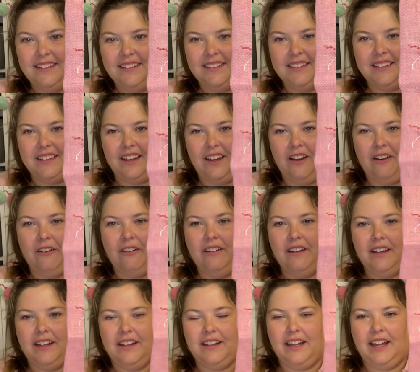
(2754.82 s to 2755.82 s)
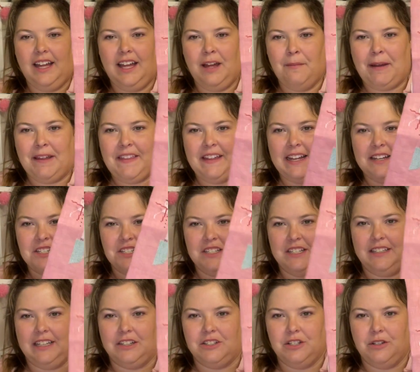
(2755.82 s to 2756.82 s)
So um, I think I just did
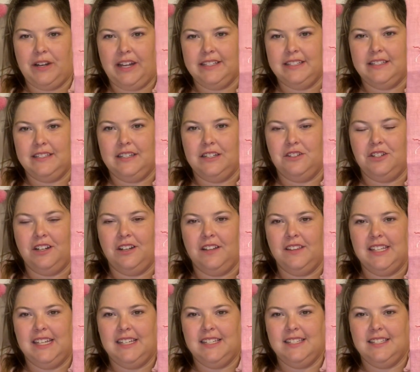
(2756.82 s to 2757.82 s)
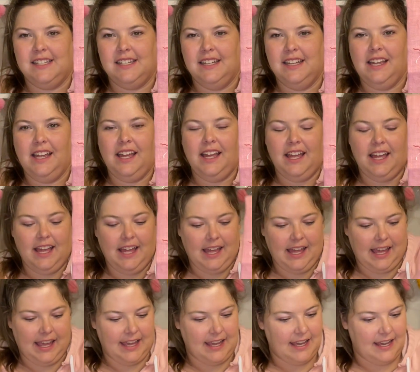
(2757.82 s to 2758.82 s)
like two days of stitching on this.
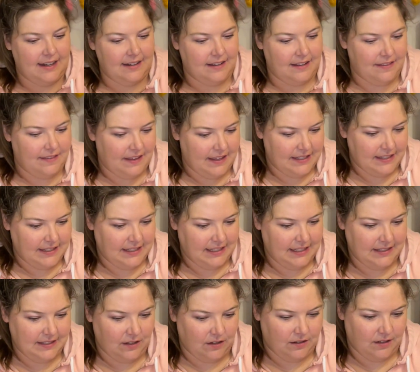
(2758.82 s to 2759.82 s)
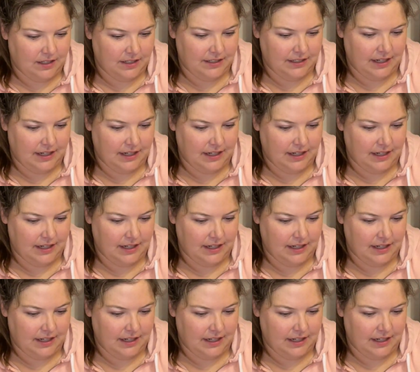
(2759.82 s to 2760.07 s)
And this is on